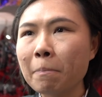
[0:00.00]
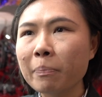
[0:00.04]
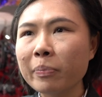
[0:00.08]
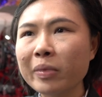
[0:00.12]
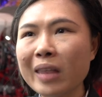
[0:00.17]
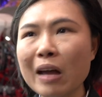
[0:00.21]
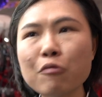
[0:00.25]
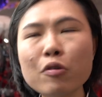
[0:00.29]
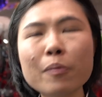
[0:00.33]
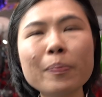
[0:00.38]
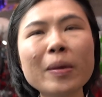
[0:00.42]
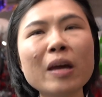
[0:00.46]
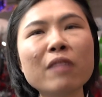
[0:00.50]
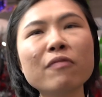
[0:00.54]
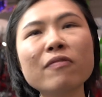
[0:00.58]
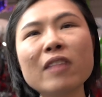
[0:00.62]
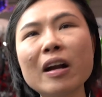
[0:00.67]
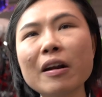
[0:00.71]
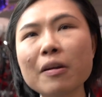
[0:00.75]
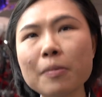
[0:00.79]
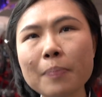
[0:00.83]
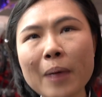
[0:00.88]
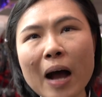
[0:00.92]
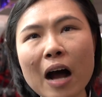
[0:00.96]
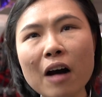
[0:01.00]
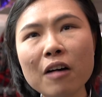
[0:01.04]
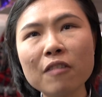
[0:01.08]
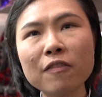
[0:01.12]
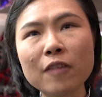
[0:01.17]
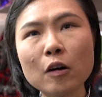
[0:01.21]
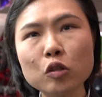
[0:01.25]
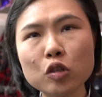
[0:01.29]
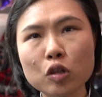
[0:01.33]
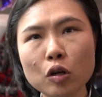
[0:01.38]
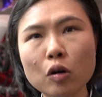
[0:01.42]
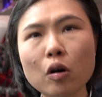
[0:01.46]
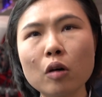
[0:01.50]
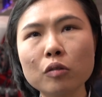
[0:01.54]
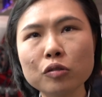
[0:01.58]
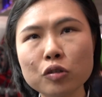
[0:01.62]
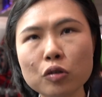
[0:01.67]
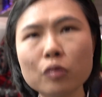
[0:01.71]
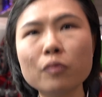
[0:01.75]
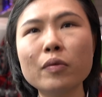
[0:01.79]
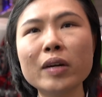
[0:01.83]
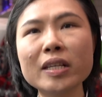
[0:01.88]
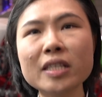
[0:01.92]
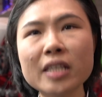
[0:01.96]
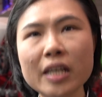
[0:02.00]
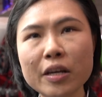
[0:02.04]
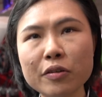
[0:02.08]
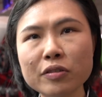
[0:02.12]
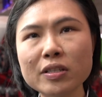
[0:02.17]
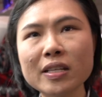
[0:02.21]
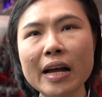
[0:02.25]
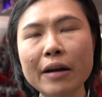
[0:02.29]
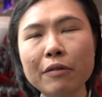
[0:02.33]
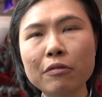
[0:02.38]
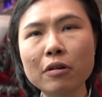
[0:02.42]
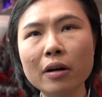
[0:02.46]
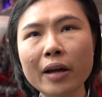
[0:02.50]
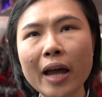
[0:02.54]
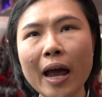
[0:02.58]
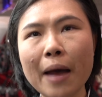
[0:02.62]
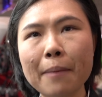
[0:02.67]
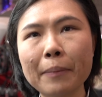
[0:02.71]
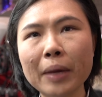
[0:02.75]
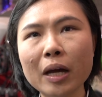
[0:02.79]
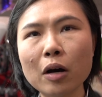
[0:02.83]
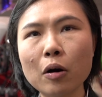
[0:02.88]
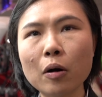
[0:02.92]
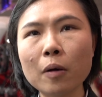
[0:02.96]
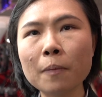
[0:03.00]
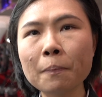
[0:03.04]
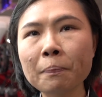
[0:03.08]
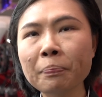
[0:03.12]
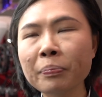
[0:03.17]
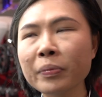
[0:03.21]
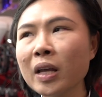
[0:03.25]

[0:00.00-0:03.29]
that would be a very powerful tool to reduce agrochemical.